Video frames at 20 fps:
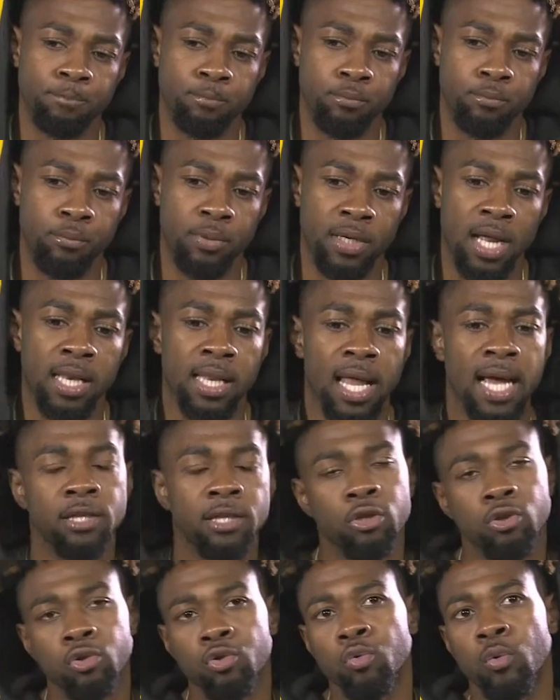But I like the
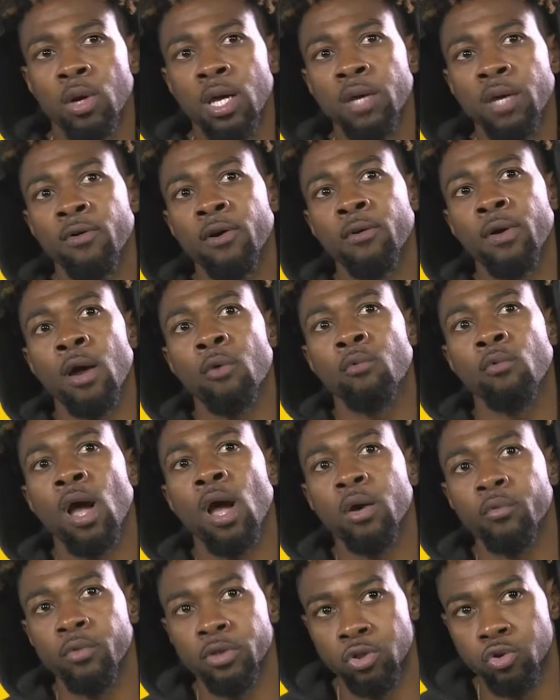new wave. I
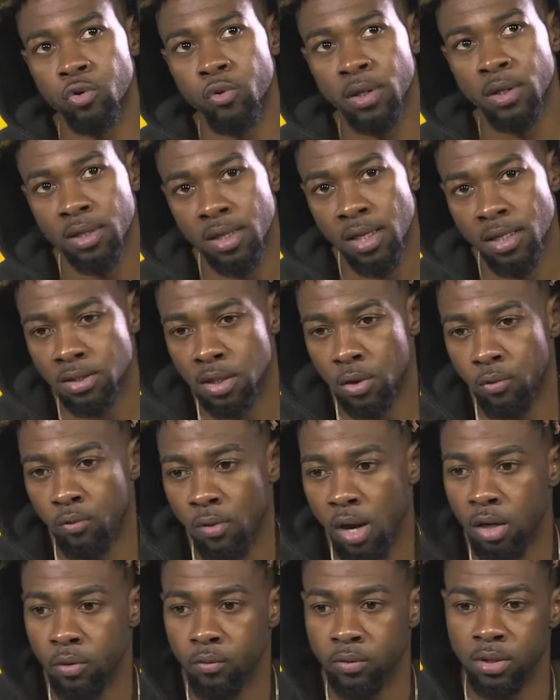rock with Tory Lanez. I
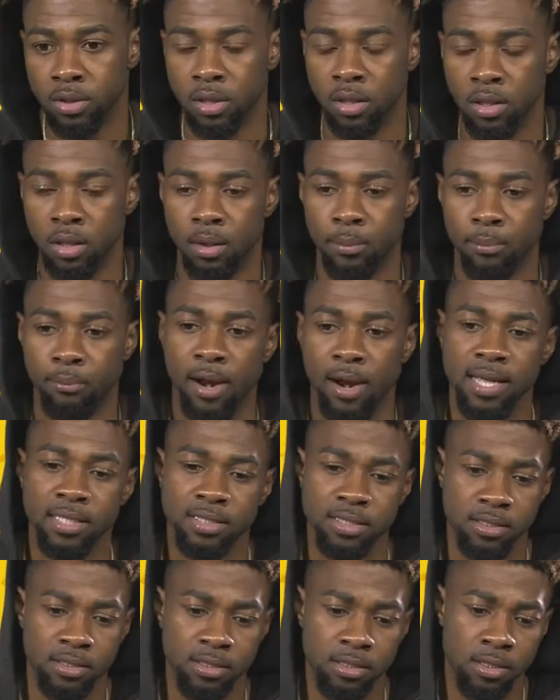rock with
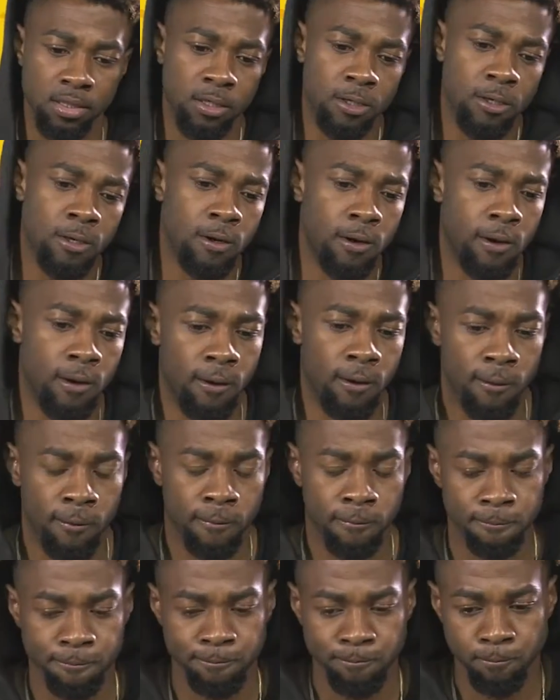Bryson.
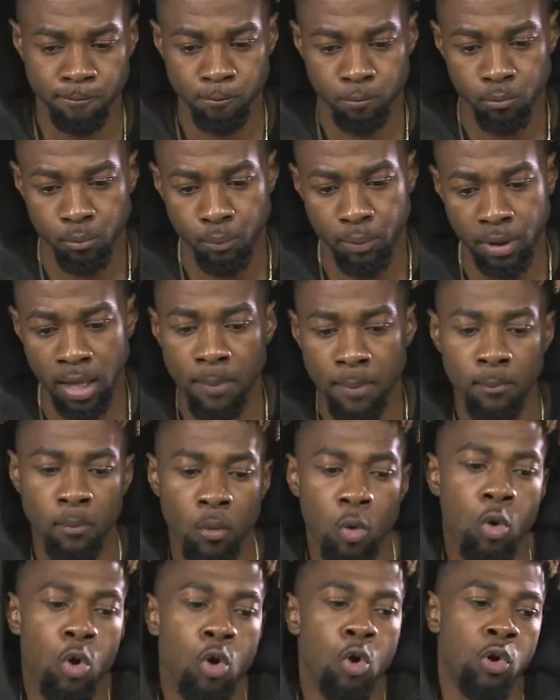But I'm
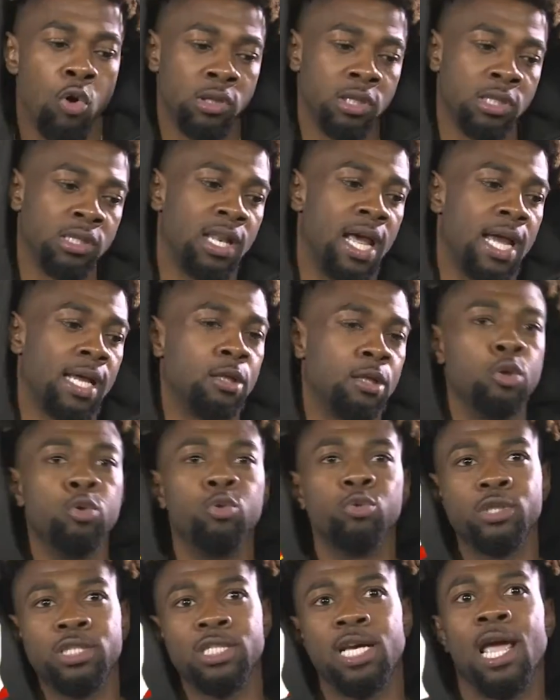more on the like
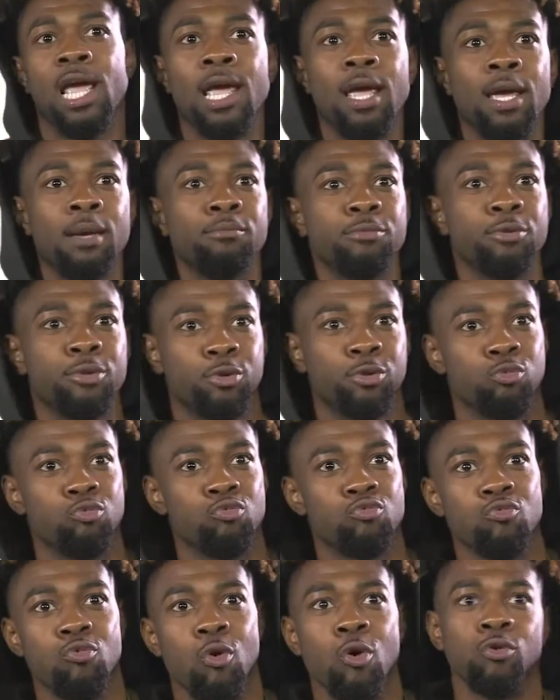Luke James,
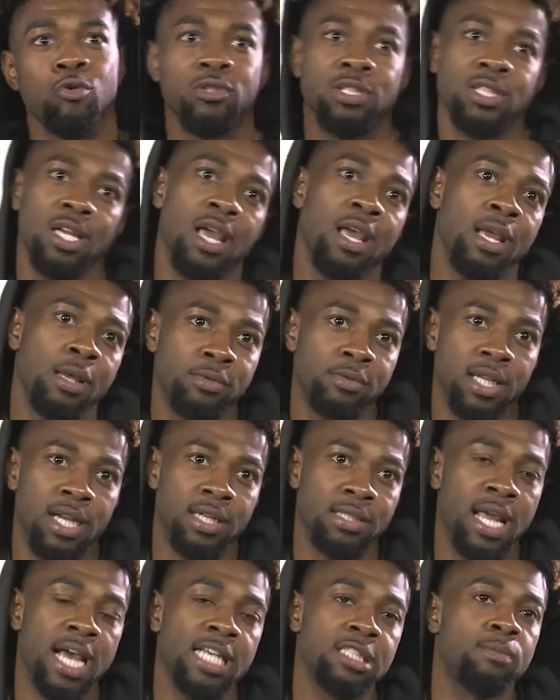Ro James. Like,
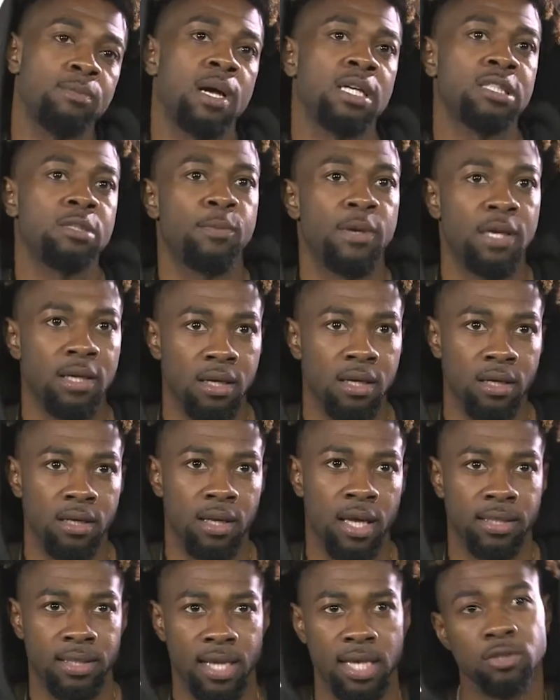that's my speed.
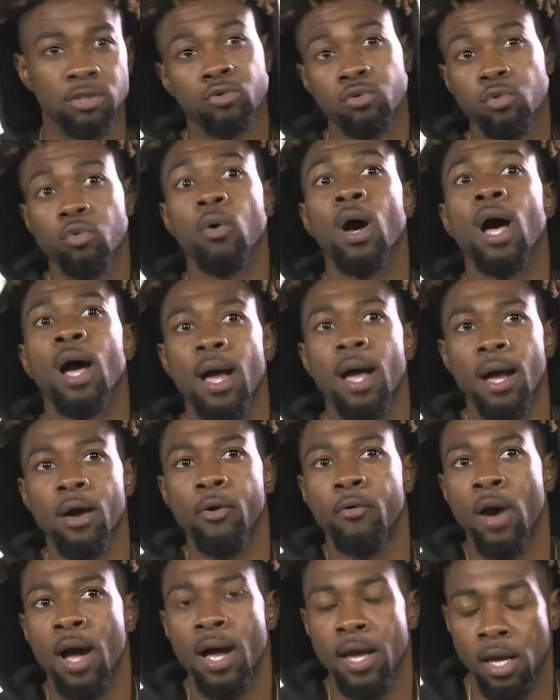Like, that's who I
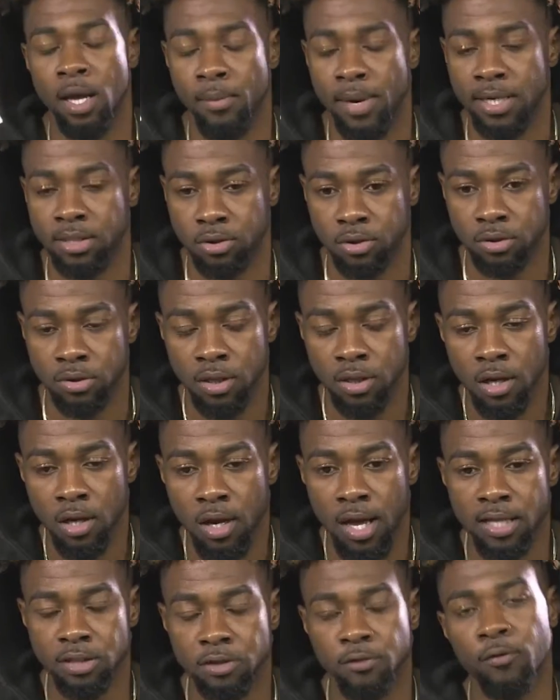am as
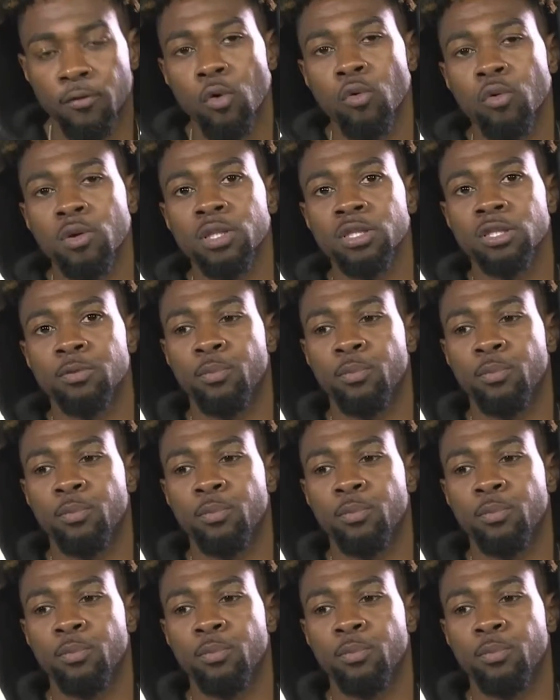a vocalist.